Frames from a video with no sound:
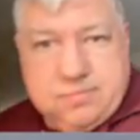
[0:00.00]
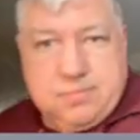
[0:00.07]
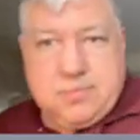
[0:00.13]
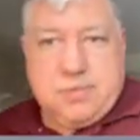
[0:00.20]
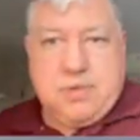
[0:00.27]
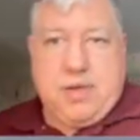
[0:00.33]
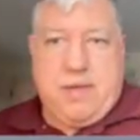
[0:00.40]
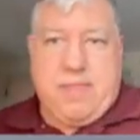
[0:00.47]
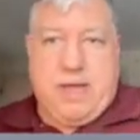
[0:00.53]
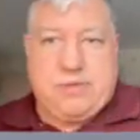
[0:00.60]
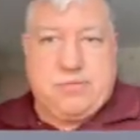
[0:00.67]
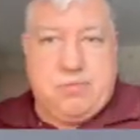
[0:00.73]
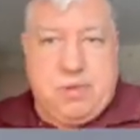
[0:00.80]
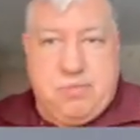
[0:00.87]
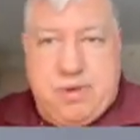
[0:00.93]
Okay, that's
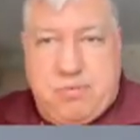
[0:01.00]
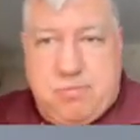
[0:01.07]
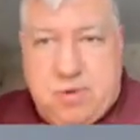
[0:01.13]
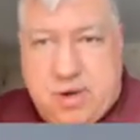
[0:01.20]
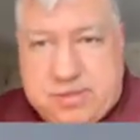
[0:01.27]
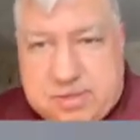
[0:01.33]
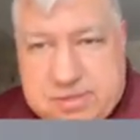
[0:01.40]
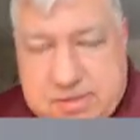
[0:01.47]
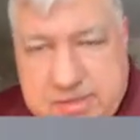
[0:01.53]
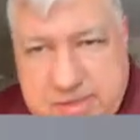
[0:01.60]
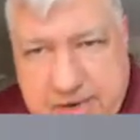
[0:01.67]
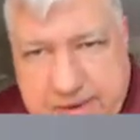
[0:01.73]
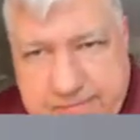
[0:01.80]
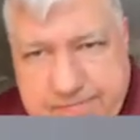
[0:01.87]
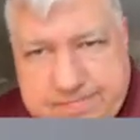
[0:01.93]
what we wanted to say.